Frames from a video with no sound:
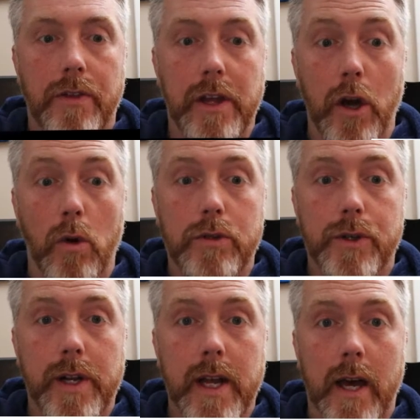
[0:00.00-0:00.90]
The oak
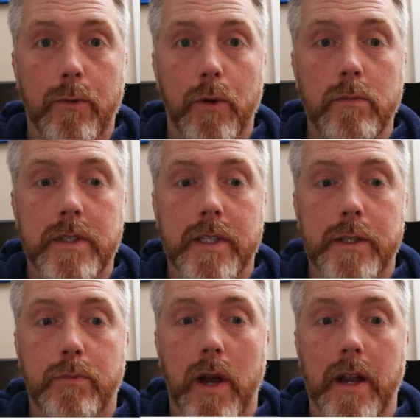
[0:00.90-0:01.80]
tree had room to
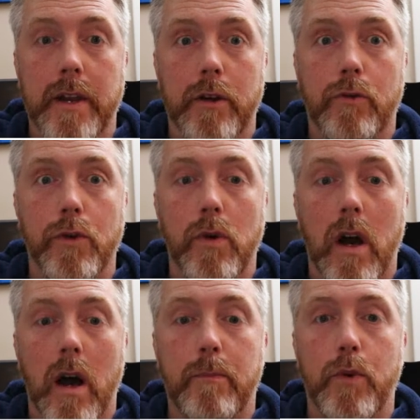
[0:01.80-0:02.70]
spread and grew
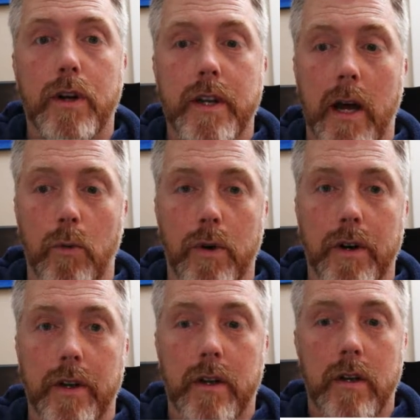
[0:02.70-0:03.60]
upward and
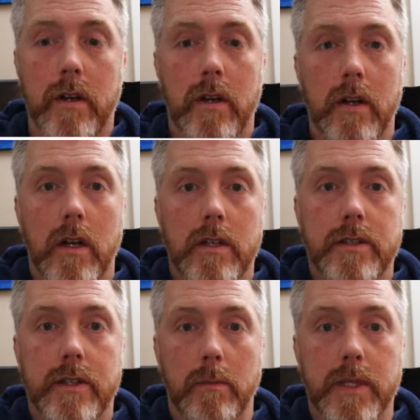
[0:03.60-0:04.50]
outward.
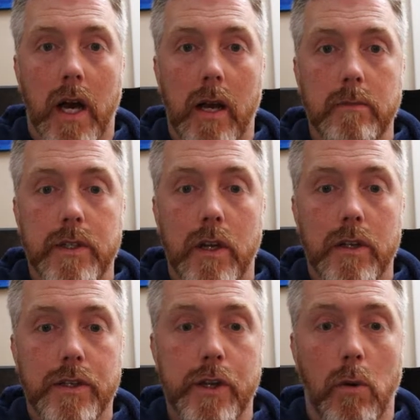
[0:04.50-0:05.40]
Sometimes
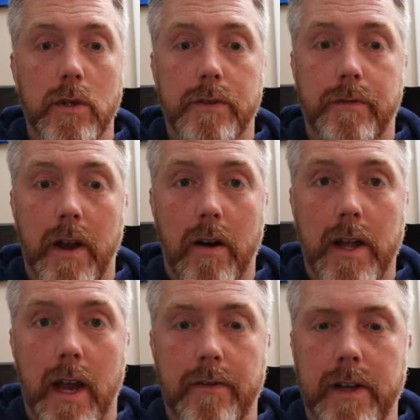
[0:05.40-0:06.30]
snow was
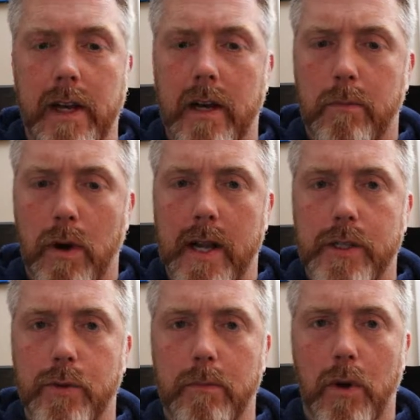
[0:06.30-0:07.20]
very heavy and a
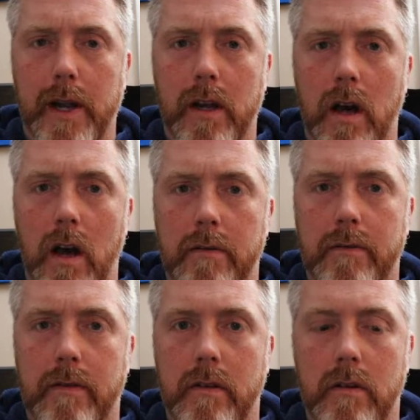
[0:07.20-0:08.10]
branch would break
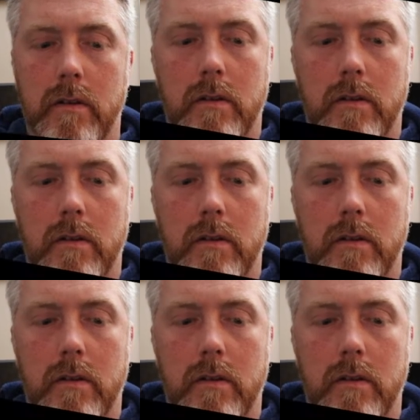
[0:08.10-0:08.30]
off.